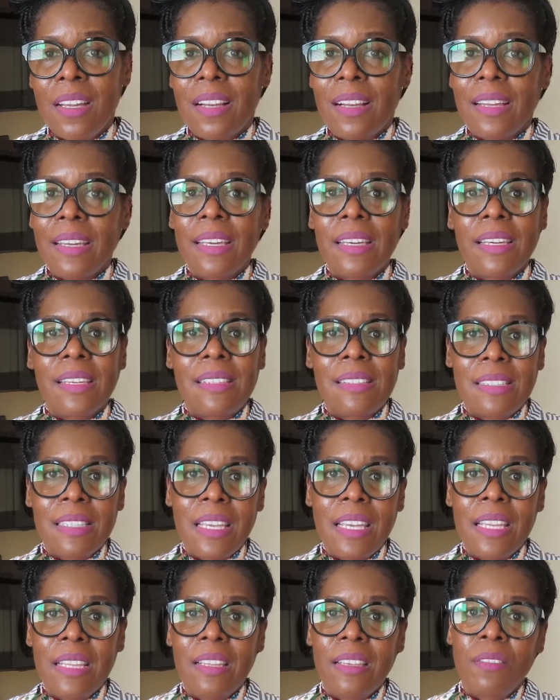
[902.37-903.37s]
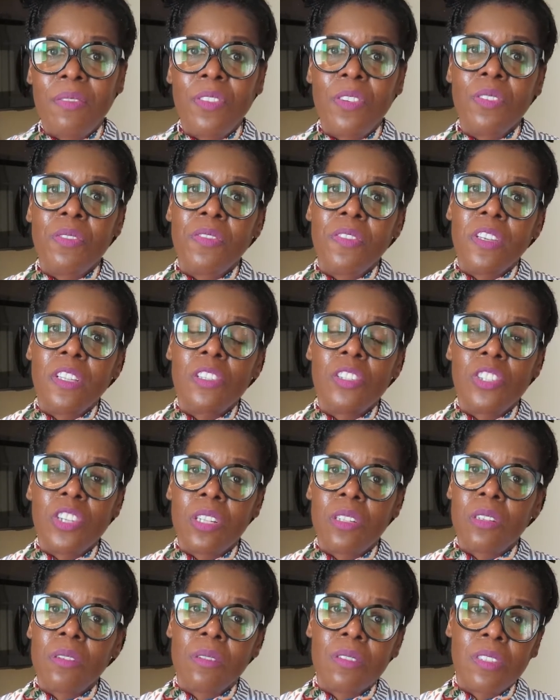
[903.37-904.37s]
Like I said, if you feel
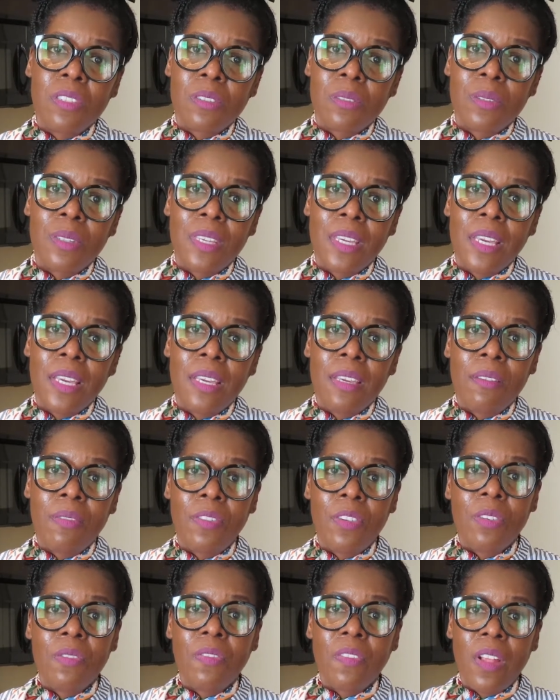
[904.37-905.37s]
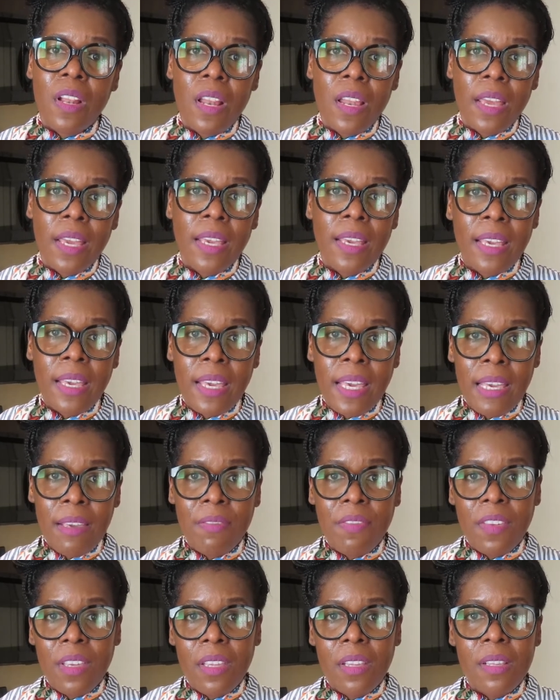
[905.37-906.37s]
generous today, if you feel like
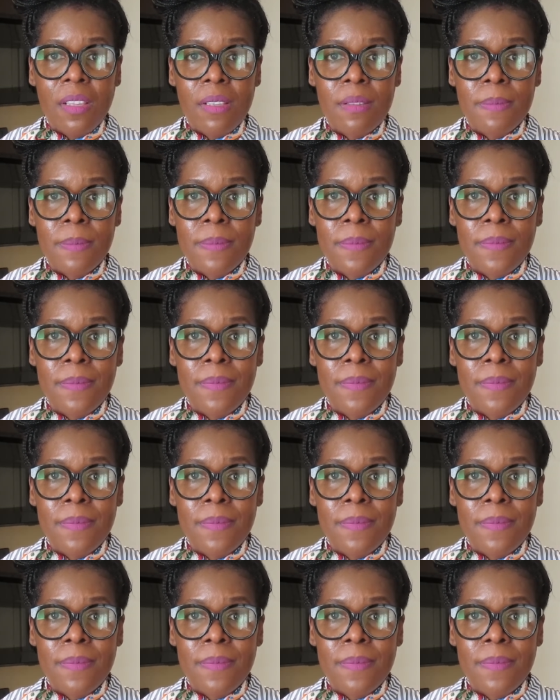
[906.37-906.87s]
giving,